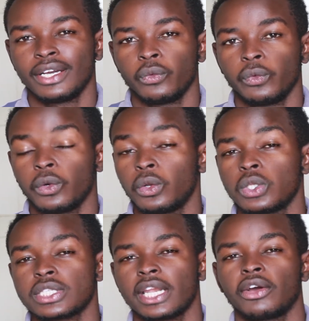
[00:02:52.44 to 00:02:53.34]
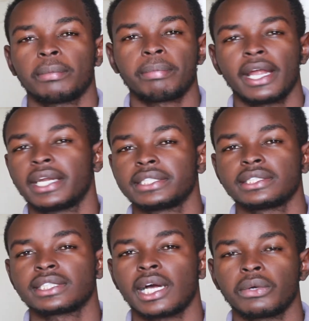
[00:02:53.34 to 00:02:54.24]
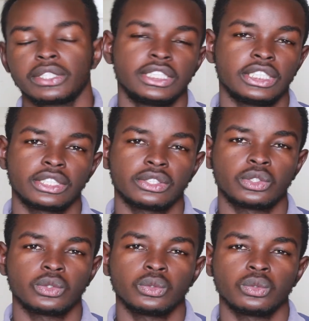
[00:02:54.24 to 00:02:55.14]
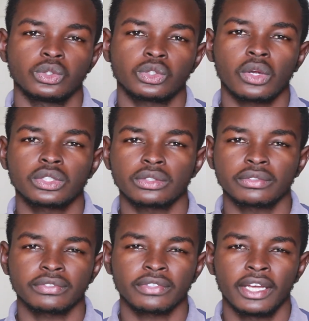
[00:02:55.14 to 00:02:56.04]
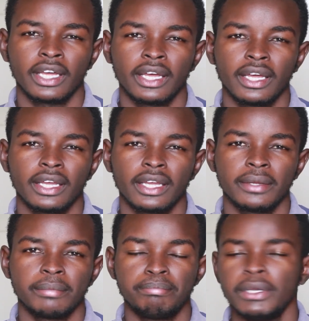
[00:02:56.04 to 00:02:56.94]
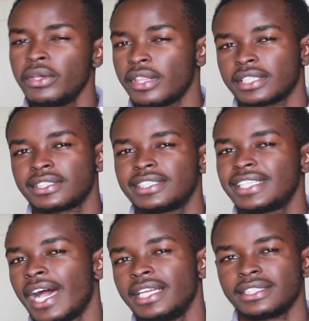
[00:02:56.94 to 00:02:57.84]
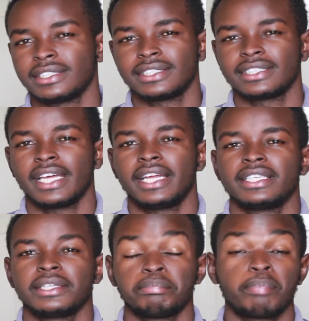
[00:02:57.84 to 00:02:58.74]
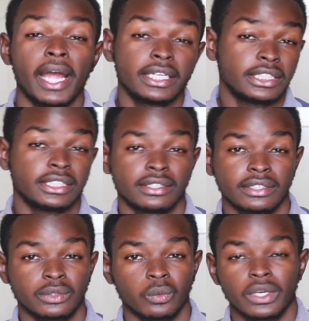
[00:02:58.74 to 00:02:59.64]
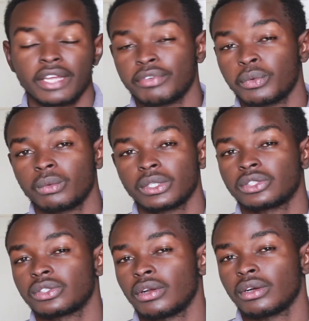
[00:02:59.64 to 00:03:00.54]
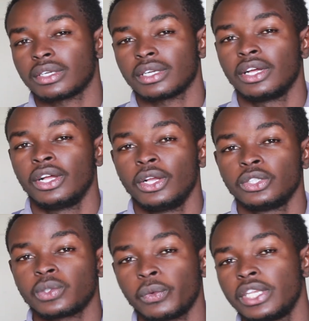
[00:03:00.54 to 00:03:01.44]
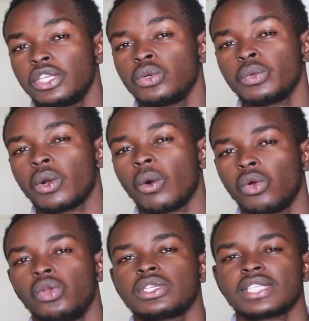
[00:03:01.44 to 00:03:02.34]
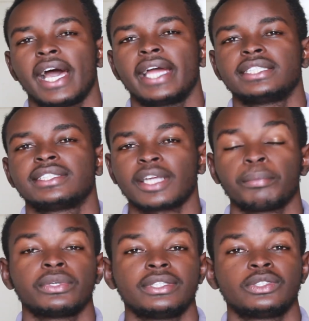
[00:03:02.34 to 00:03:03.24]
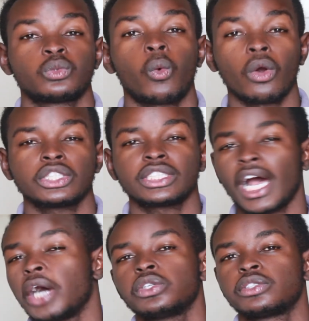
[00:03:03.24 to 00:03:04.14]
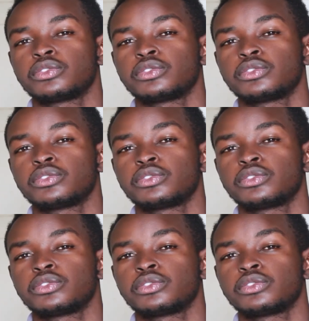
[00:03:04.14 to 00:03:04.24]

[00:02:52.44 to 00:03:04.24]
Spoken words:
We always had our parents, our teachers to sort of be with us, guide us, and punish us whenever we went wrong. So we knew we always had somebody to watch out